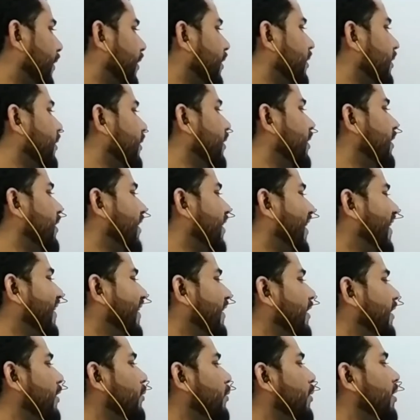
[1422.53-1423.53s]
there in
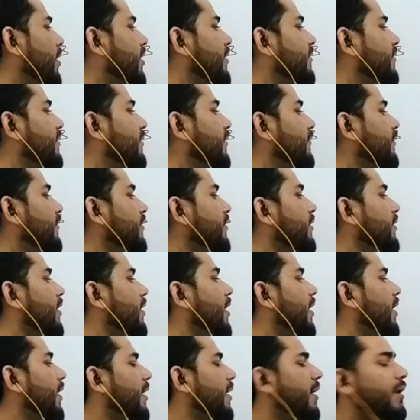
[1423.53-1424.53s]
1927
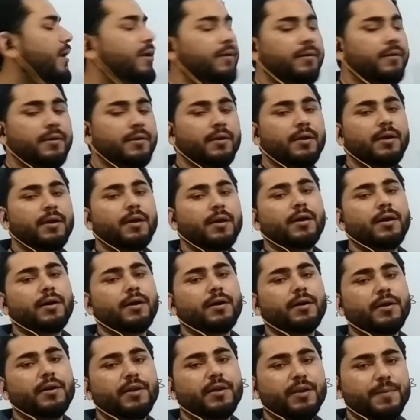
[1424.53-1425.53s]
again
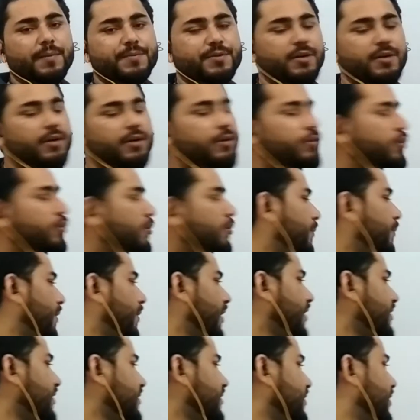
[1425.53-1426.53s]
eruption took
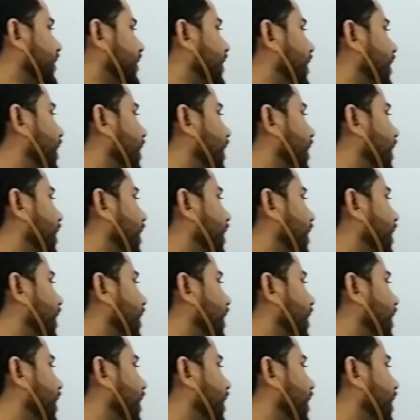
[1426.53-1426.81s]
place,